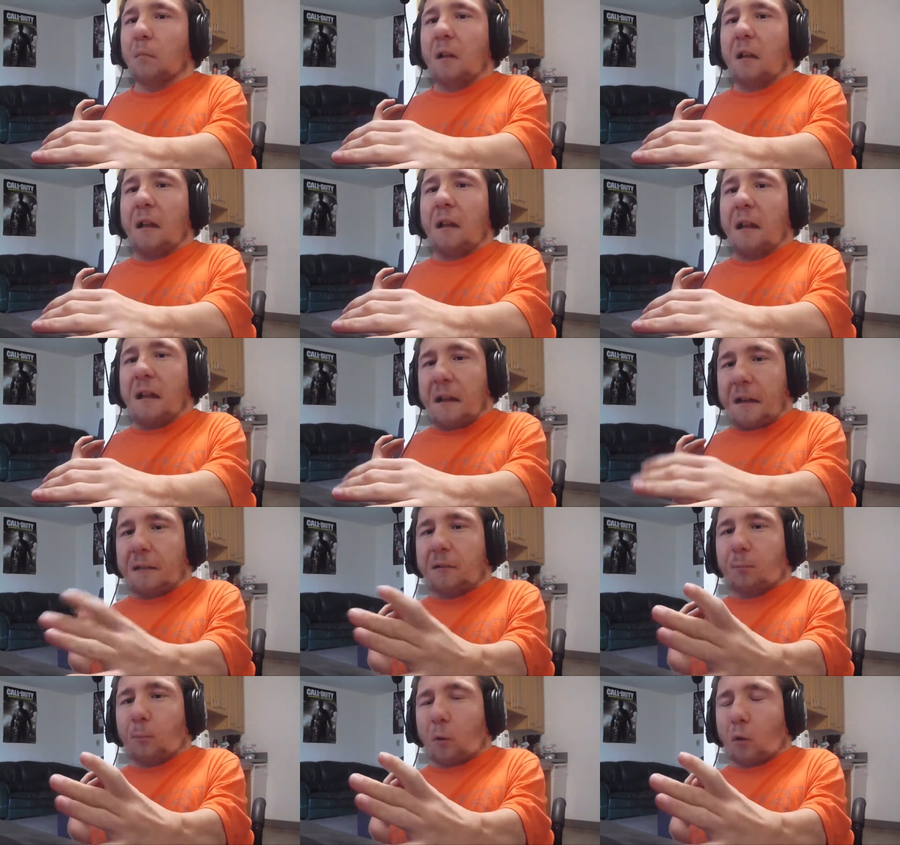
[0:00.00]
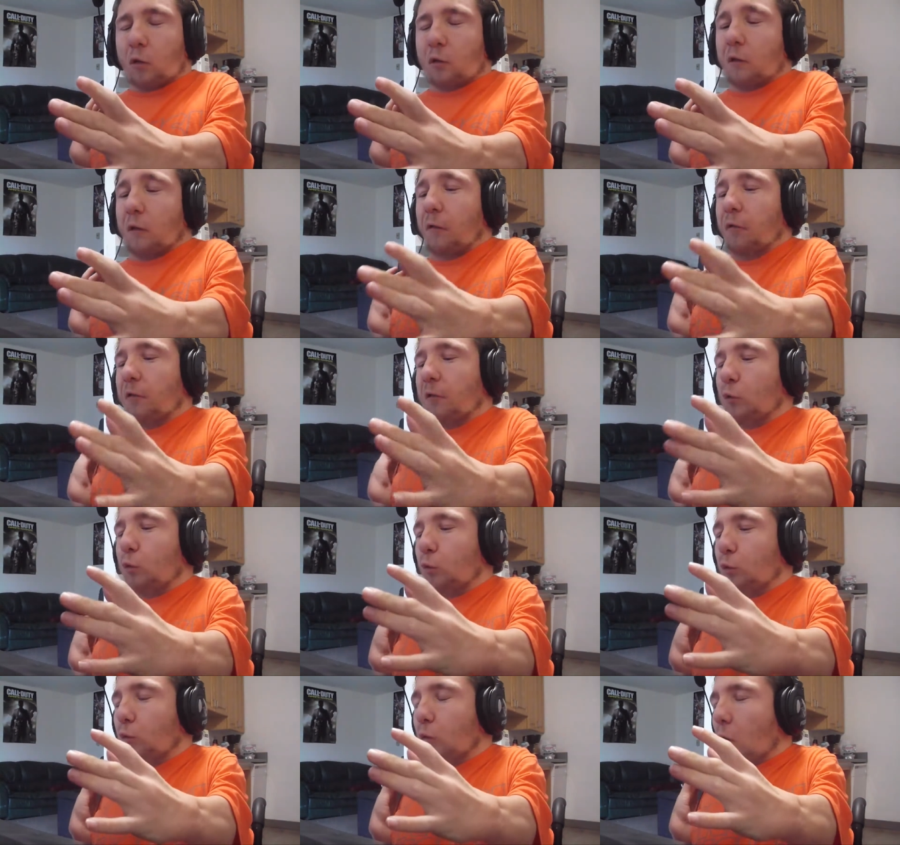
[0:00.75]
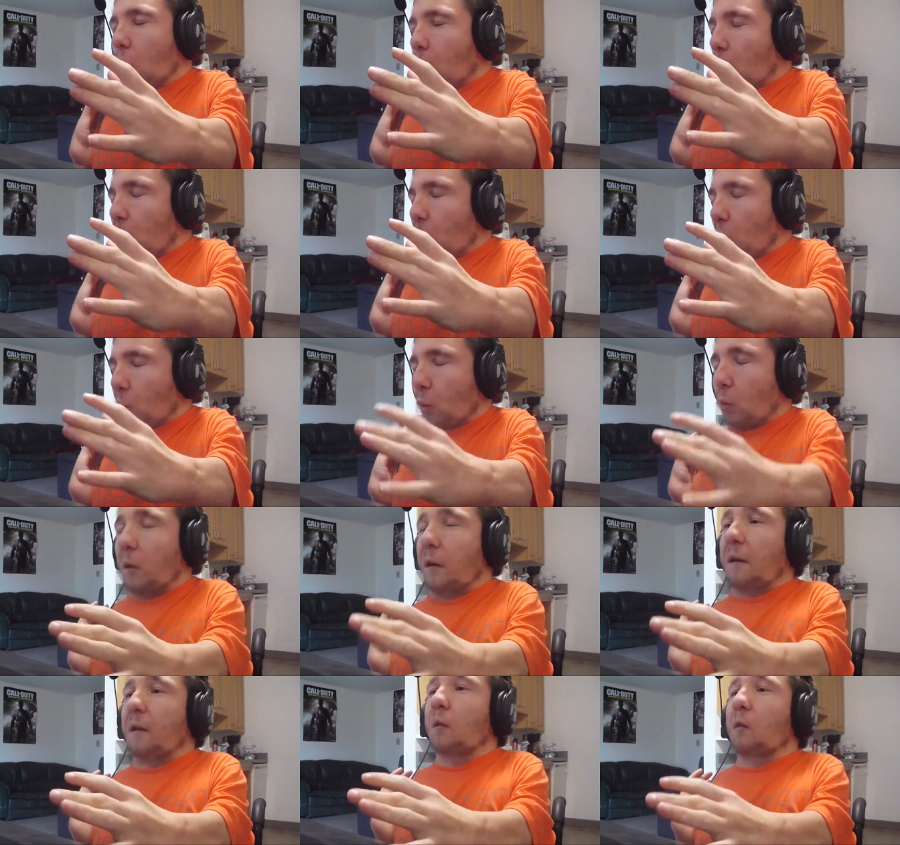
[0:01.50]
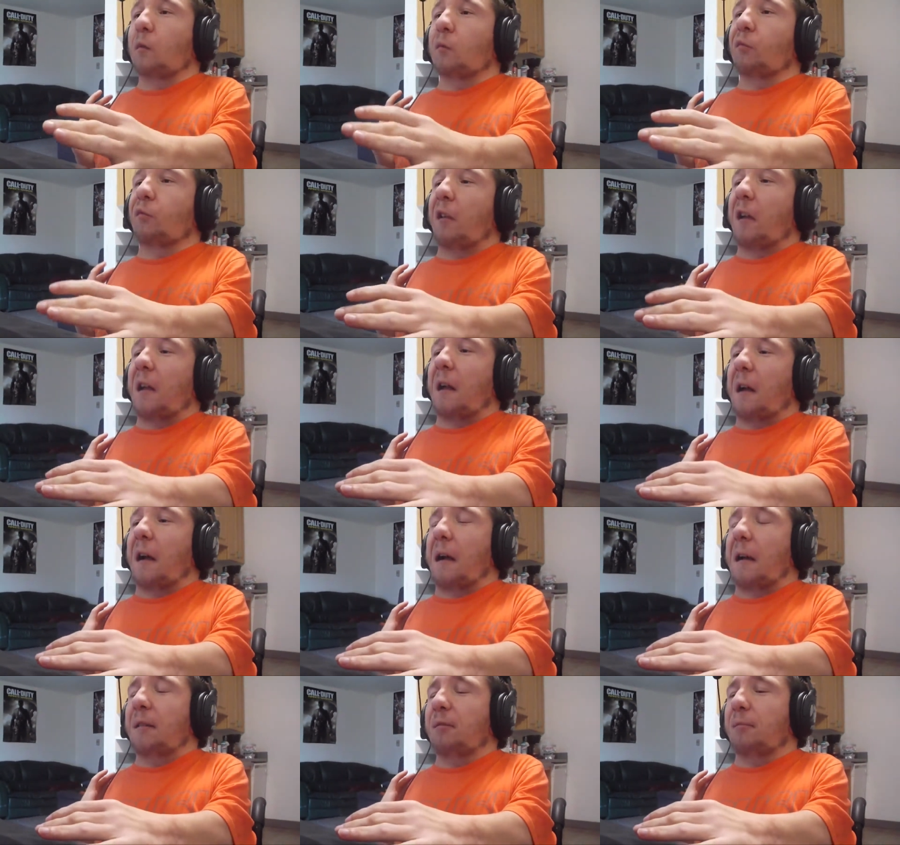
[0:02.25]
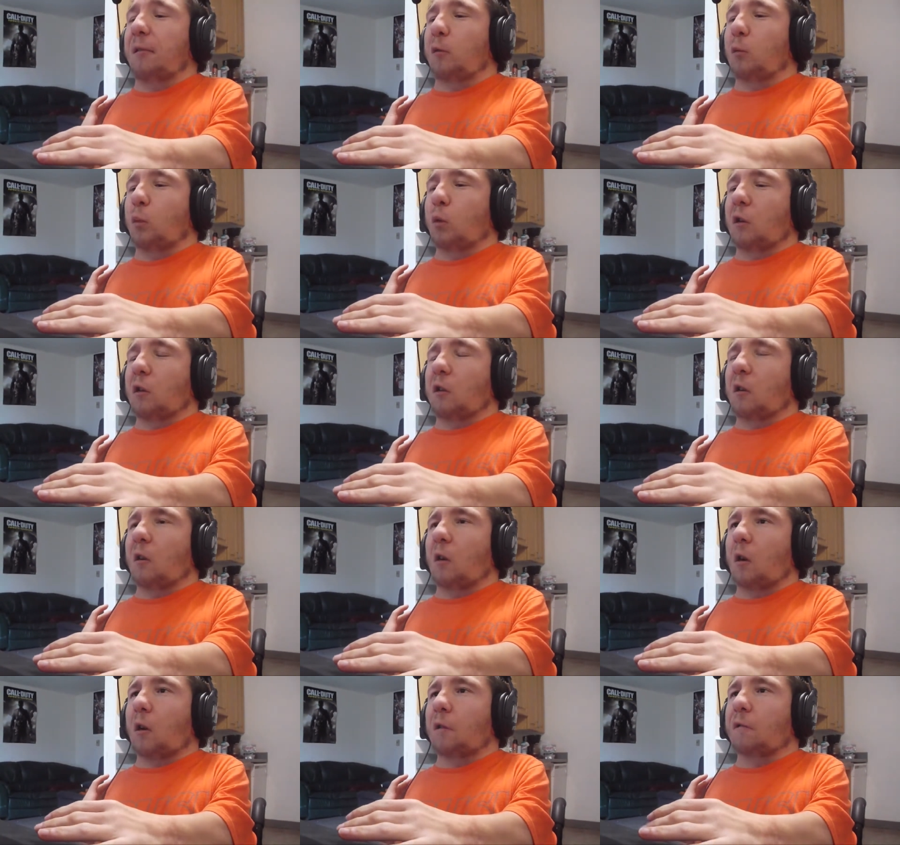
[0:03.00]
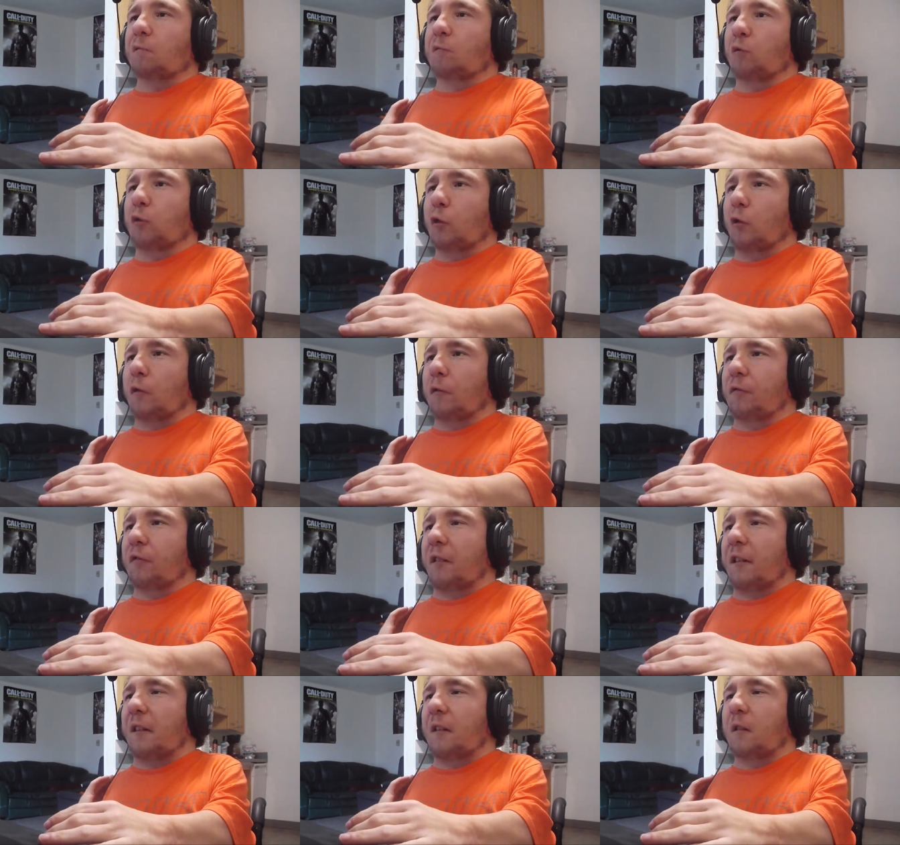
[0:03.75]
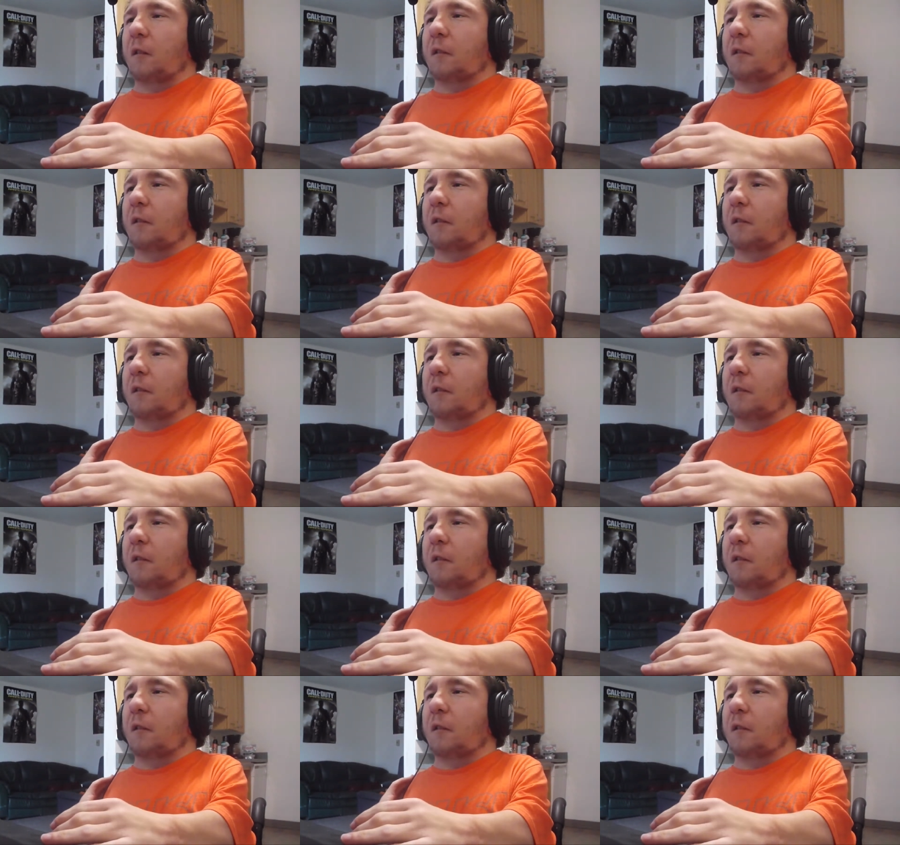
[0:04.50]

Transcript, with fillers: as most of you all will, that I've been working on True Fear